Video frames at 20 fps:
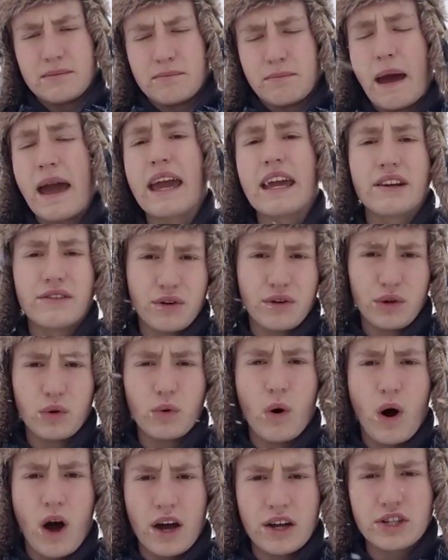painful
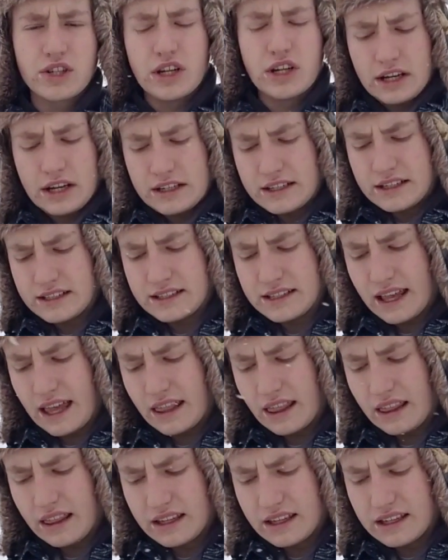to watch, to say
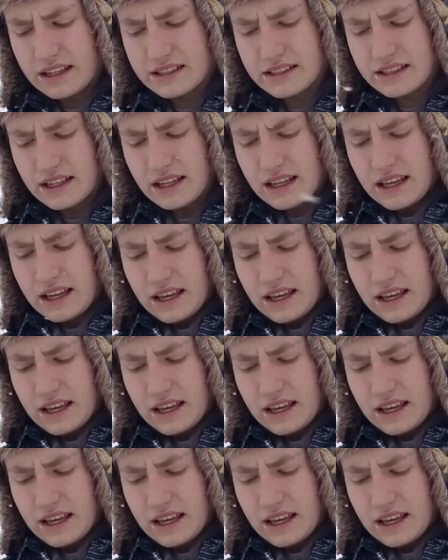the least.